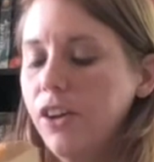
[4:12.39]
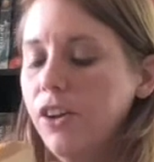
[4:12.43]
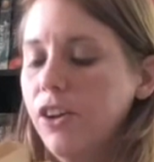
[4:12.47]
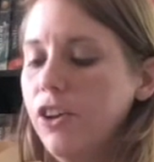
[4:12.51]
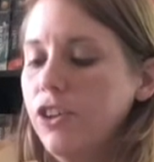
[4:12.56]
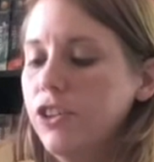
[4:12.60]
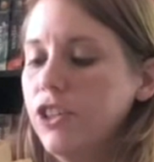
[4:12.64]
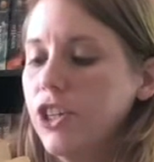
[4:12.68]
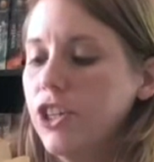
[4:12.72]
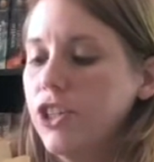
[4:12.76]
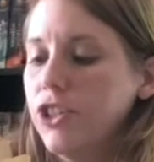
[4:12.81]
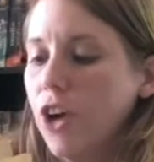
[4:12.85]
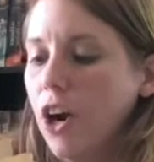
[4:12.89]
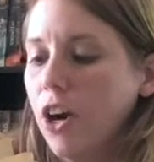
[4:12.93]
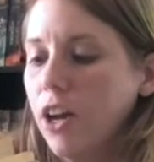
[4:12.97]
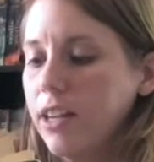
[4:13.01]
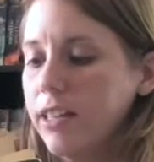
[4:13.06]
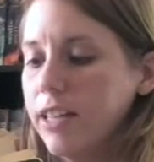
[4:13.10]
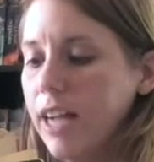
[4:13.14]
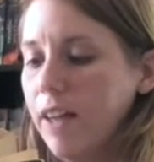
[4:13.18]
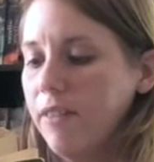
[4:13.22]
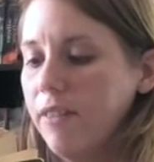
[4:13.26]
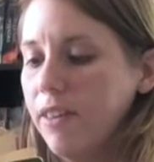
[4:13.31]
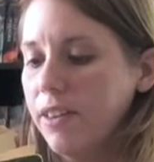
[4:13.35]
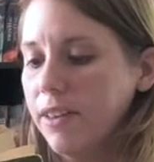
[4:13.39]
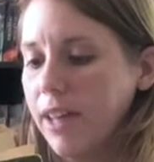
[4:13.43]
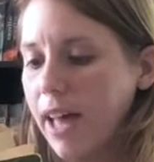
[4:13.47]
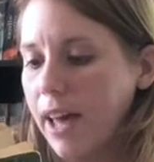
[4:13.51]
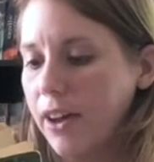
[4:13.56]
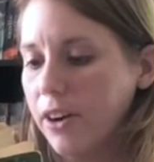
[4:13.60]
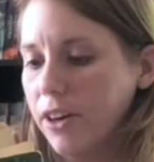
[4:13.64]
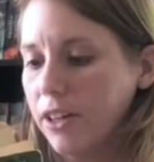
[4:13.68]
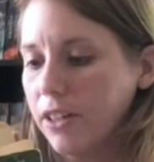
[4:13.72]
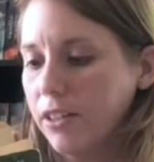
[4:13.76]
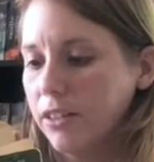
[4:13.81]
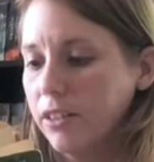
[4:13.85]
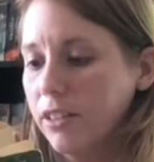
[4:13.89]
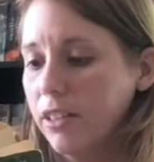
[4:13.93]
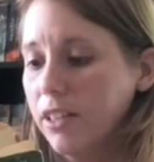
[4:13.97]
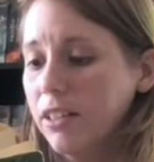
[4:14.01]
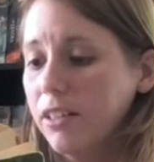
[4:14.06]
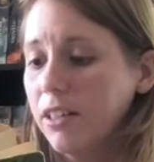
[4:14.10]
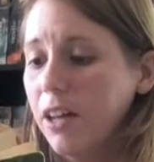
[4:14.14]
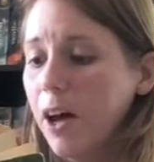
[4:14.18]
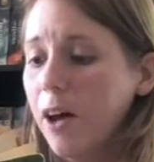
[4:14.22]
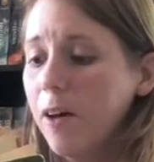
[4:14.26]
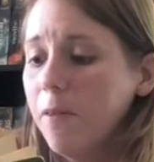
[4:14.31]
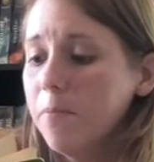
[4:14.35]
She started down the ladder.
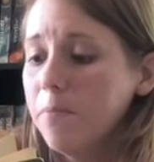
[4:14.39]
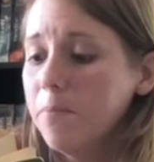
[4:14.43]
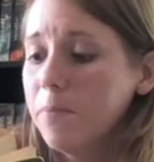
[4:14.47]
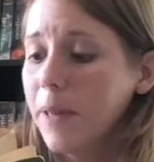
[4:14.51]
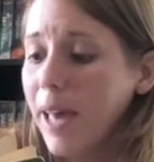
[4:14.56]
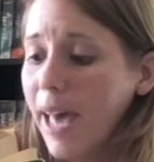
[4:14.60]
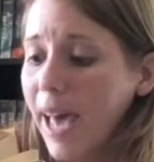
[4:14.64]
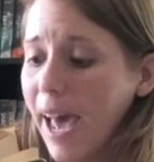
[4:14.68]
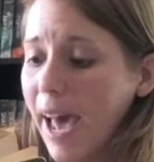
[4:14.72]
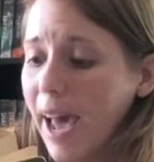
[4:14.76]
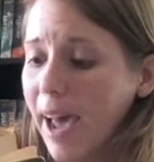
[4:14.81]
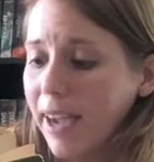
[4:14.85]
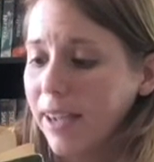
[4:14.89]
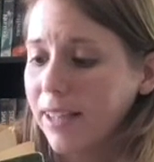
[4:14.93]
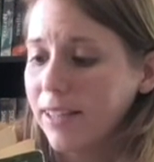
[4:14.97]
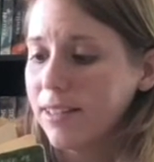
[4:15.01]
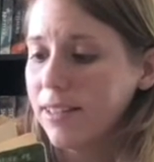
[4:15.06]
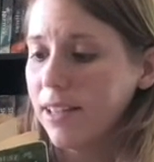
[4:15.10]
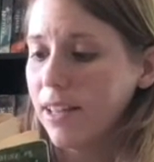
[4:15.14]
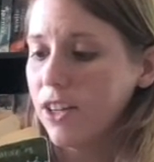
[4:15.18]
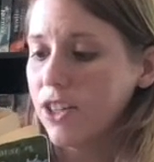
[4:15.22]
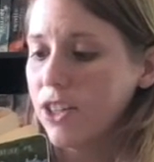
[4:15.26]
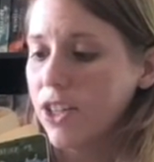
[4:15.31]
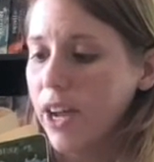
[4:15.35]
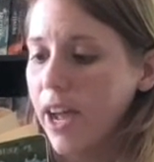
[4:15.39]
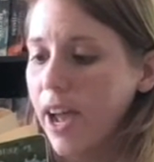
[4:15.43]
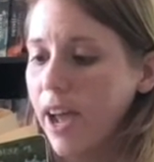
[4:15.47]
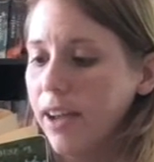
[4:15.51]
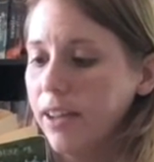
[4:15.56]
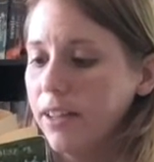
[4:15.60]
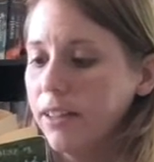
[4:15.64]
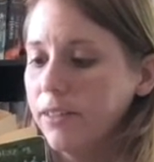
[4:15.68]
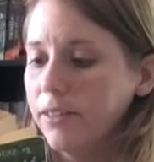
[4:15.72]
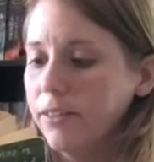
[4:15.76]
"Come back," said Jack.